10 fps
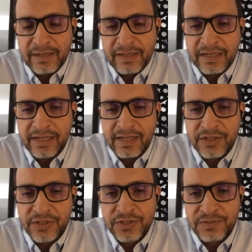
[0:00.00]

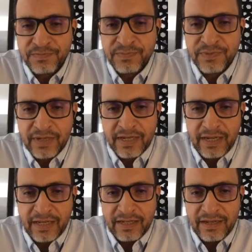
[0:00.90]
English
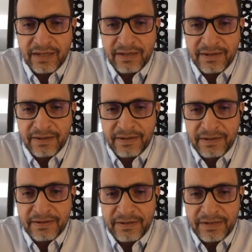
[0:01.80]
in
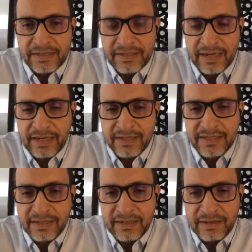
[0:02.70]
the science
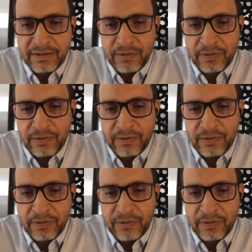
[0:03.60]
and